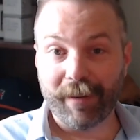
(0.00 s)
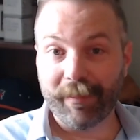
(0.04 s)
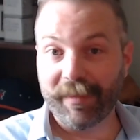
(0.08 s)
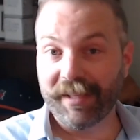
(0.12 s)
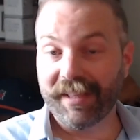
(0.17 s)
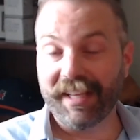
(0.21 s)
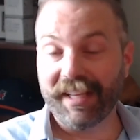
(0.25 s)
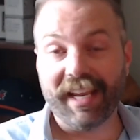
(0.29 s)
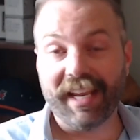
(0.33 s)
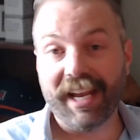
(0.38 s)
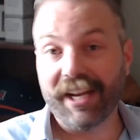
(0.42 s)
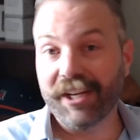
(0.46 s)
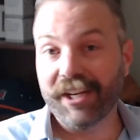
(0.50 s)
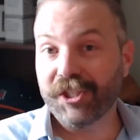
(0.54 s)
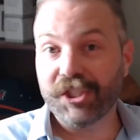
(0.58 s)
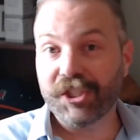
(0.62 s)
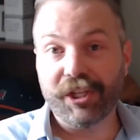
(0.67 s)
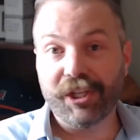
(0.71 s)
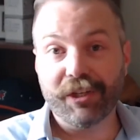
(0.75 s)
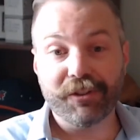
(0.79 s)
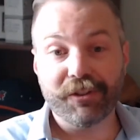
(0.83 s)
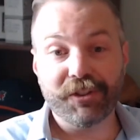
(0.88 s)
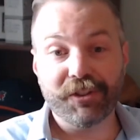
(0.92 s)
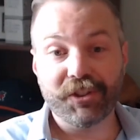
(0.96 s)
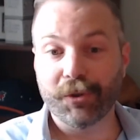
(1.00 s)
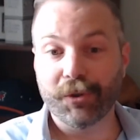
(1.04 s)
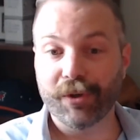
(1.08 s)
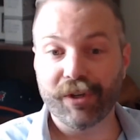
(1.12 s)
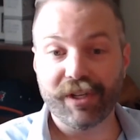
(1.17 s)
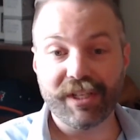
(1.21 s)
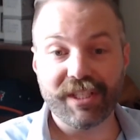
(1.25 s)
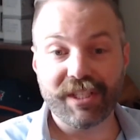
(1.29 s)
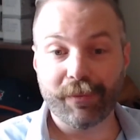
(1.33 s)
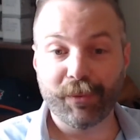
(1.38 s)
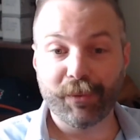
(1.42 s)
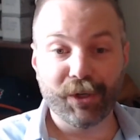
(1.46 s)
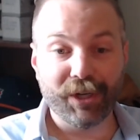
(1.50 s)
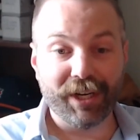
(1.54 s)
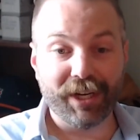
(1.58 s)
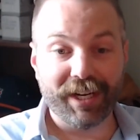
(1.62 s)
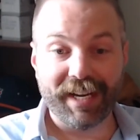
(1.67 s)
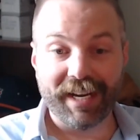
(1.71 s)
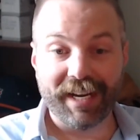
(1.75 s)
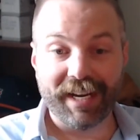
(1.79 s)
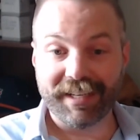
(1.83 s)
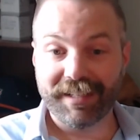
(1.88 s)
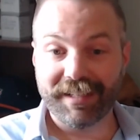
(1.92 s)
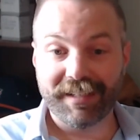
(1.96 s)
and they had shared stories and were
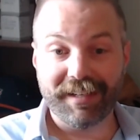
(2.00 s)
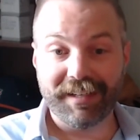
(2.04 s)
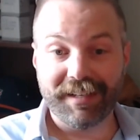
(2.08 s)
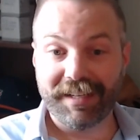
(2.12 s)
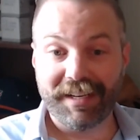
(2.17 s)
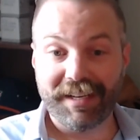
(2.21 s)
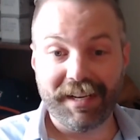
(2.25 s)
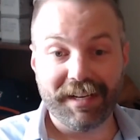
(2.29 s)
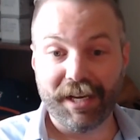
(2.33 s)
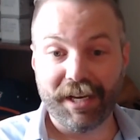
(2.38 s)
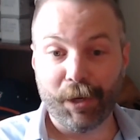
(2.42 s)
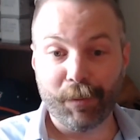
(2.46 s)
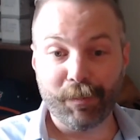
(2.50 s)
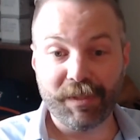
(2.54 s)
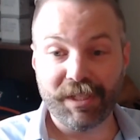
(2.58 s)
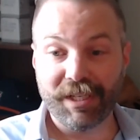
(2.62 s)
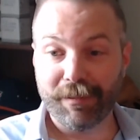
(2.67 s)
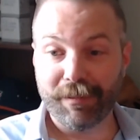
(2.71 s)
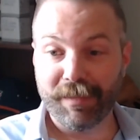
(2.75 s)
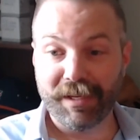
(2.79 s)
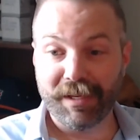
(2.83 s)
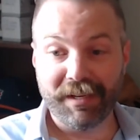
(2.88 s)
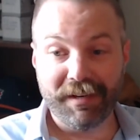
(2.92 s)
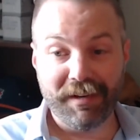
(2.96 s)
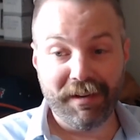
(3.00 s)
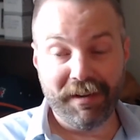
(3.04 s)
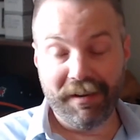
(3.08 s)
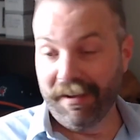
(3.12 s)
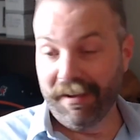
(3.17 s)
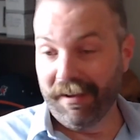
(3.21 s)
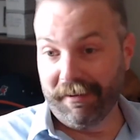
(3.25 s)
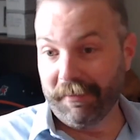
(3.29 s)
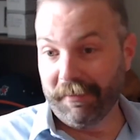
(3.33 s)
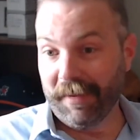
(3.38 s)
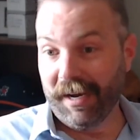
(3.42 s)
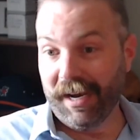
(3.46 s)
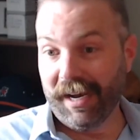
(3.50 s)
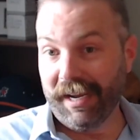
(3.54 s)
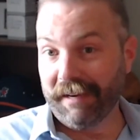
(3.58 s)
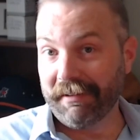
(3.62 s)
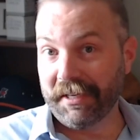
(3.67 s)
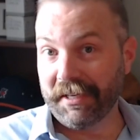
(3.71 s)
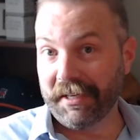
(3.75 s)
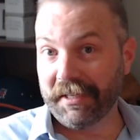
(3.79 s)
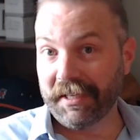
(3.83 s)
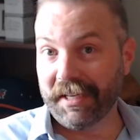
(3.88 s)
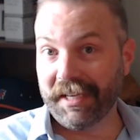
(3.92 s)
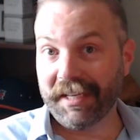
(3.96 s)
connected, and he had helped him, and I
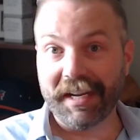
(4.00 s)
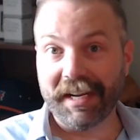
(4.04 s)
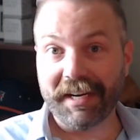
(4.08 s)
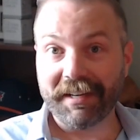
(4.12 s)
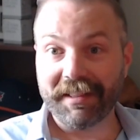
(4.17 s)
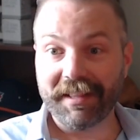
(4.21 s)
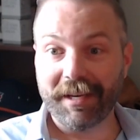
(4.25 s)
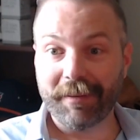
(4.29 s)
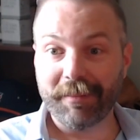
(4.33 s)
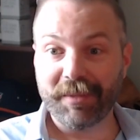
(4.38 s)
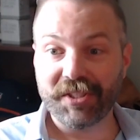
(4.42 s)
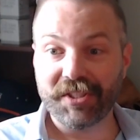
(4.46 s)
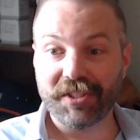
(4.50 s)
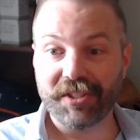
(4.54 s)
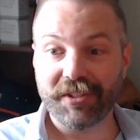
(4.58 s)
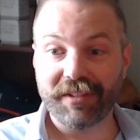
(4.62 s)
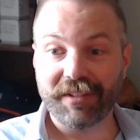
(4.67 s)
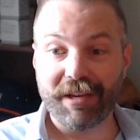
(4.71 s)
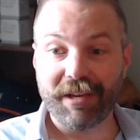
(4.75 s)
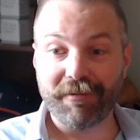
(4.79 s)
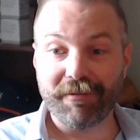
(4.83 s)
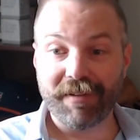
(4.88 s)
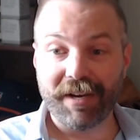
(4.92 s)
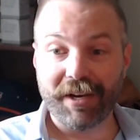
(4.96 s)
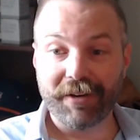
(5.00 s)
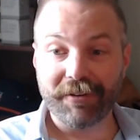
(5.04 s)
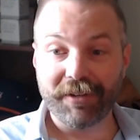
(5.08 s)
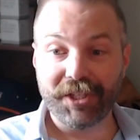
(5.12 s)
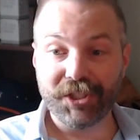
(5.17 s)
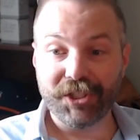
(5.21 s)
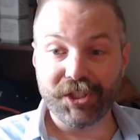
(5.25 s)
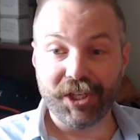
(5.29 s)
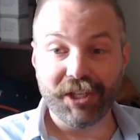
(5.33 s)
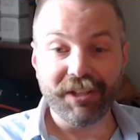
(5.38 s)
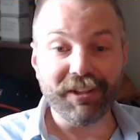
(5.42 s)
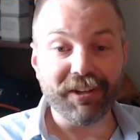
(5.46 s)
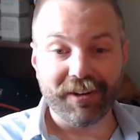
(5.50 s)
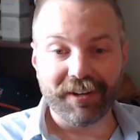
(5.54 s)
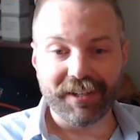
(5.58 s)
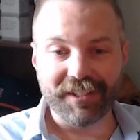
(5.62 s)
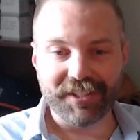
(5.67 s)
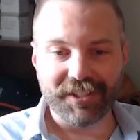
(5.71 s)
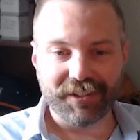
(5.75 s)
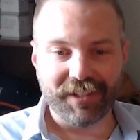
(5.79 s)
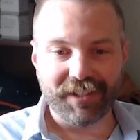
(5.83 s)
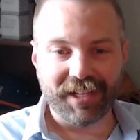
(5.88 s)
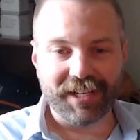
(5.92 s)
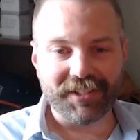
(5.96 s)
didn't connect them. And so they found each other. And
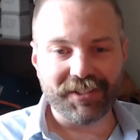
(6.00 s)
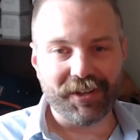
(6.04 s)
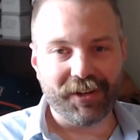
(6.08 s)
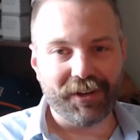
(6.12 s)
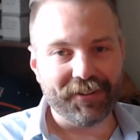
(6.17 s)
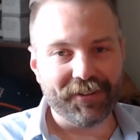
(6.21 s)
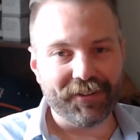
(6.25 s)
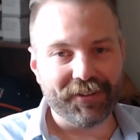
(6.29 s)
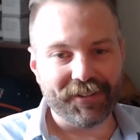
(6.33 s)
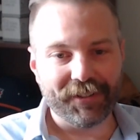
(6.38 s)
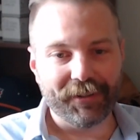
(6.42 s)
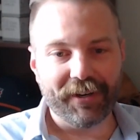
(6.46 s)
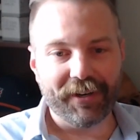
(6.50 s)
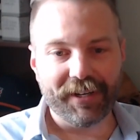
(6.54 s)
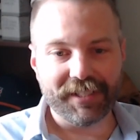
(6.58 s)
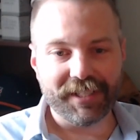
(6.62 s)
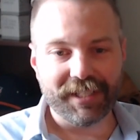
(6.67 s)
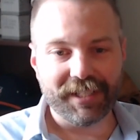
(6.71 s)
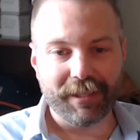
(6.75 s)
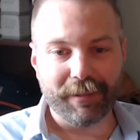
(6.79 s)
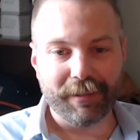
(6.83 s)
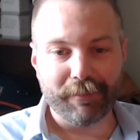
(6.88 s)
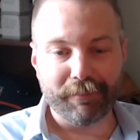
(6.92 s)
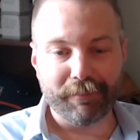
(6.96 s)
so that's also awesome